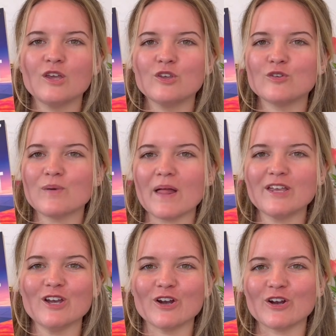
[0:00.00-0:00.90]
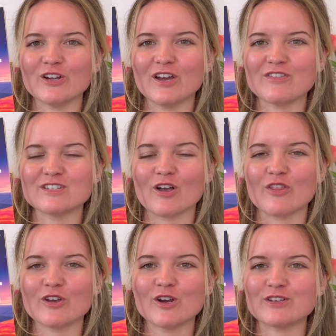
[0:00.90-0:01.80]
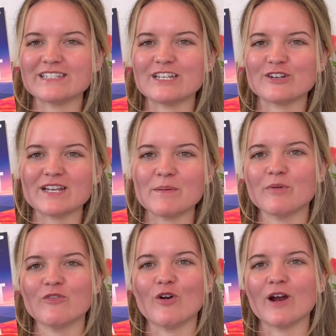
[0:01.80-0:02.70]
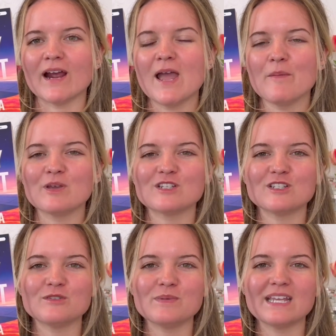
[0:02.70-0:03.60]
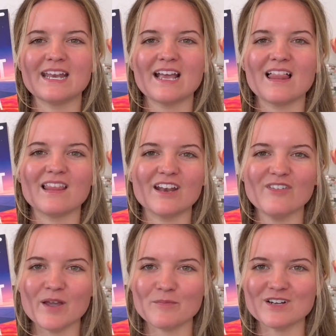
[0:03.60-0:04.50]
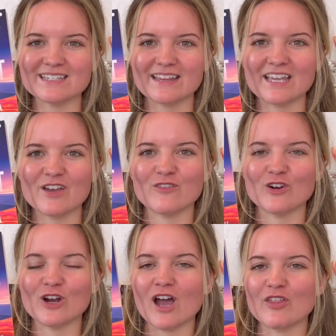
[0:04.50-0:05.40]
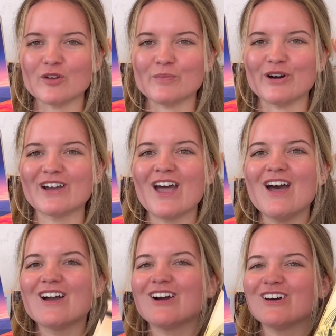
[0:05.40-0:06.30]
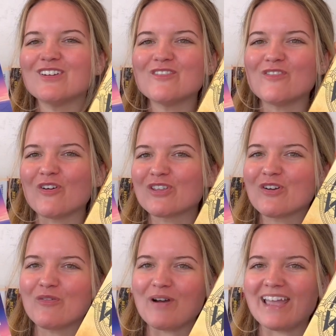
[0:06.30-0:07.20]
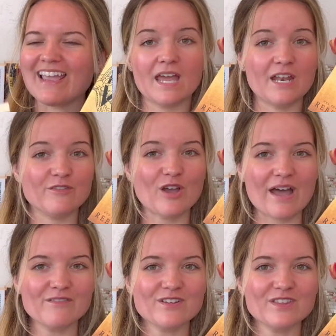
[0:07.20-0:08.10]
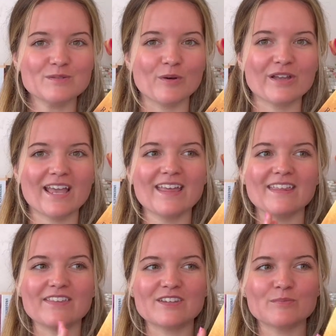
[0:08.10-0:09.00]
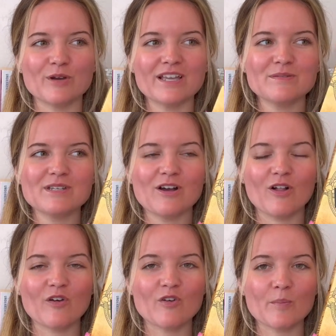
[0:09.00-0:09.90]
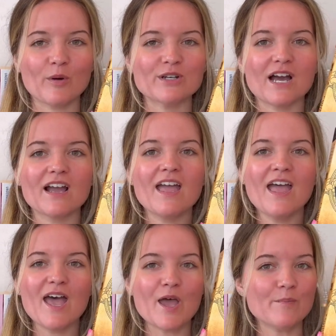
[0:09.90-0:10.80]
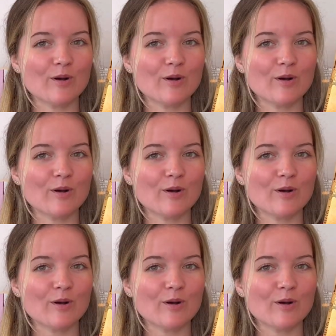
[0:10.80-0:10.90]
You have probably heard of this author or seen her name before because she's been getting a lot of hype recently for her other book called Fourth Wing. And if you haven't read this book yet, like, this book has been all over BookTok and